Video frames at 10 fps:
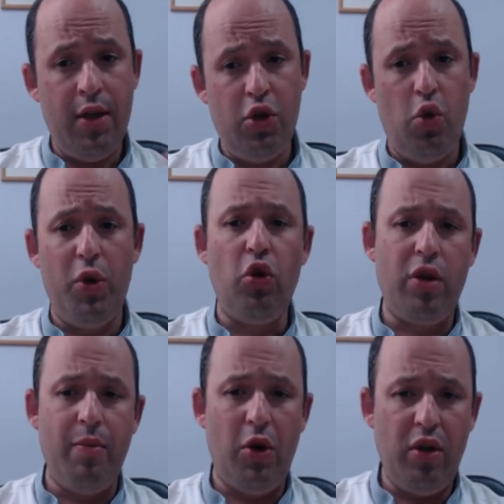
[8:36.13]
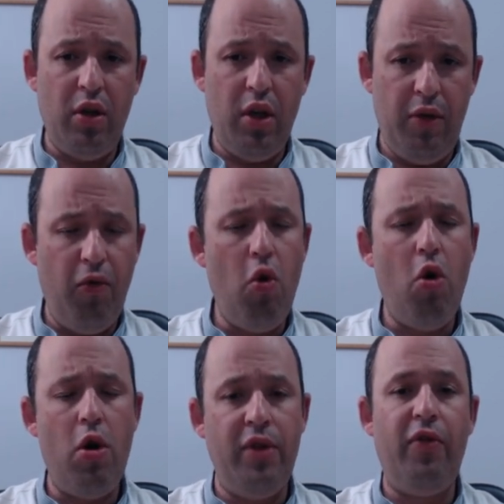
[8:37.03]
so we talked about
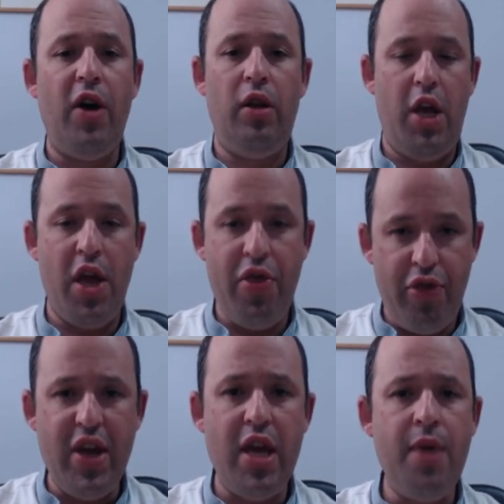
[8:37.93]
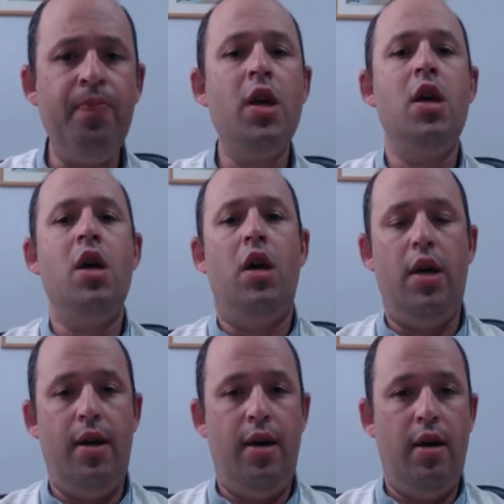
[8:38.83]
e4 and finally e3.
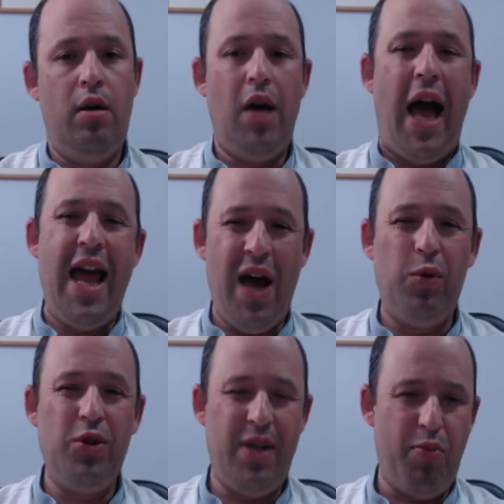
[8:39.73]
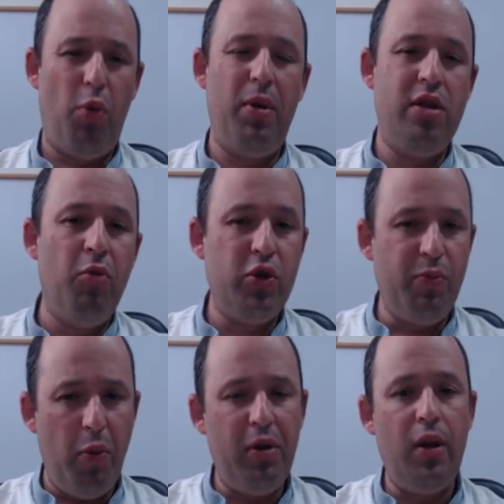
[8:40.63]
I would say probably the most
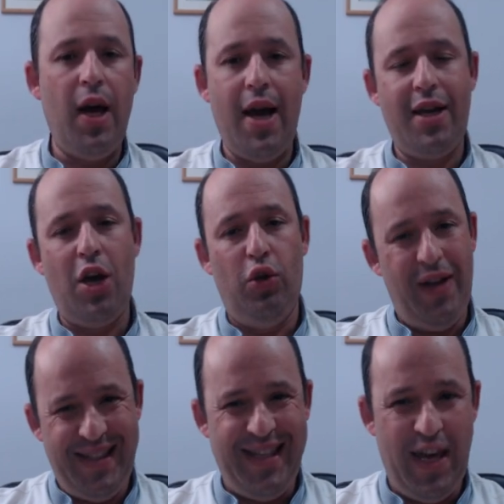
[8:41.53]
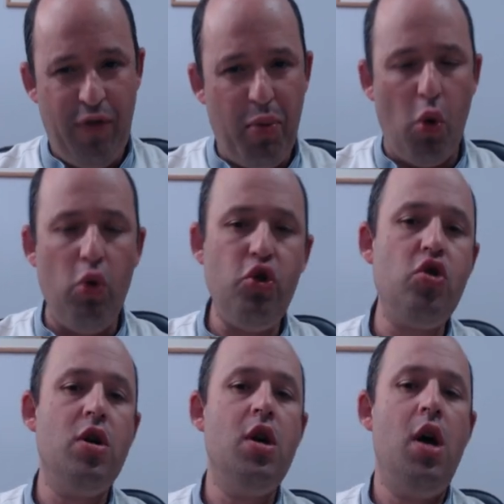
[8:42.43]
popular line, kind of like safe
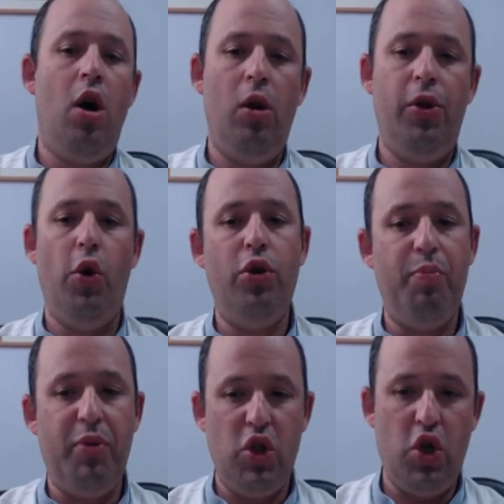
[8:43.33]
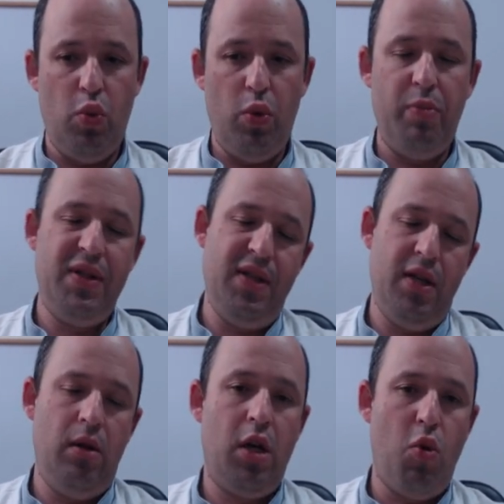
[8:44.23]
approach, although the position will be
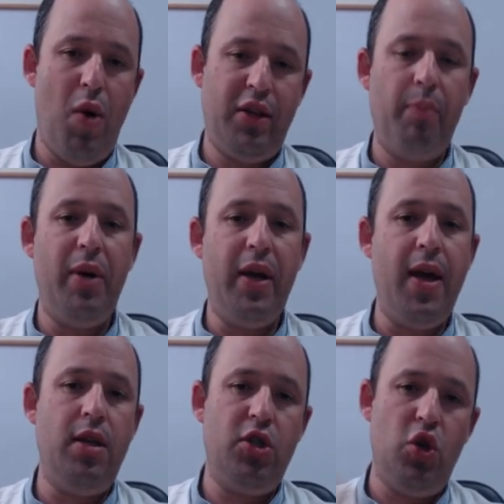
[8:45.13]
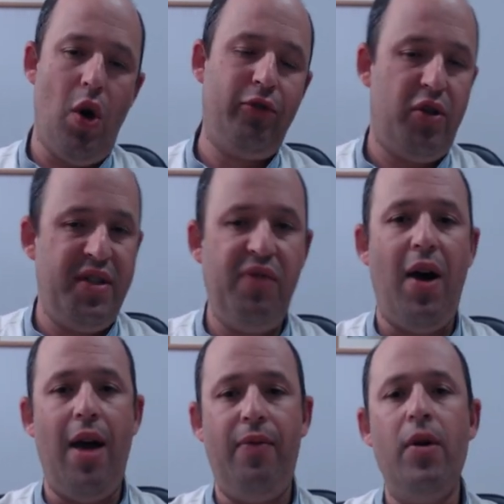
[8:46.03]
still quite complicated. So after
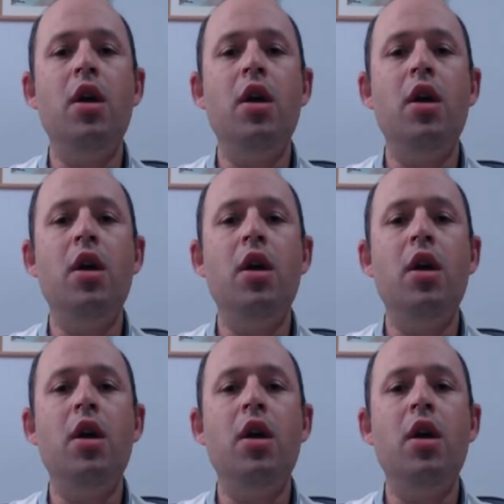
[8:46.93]
c5,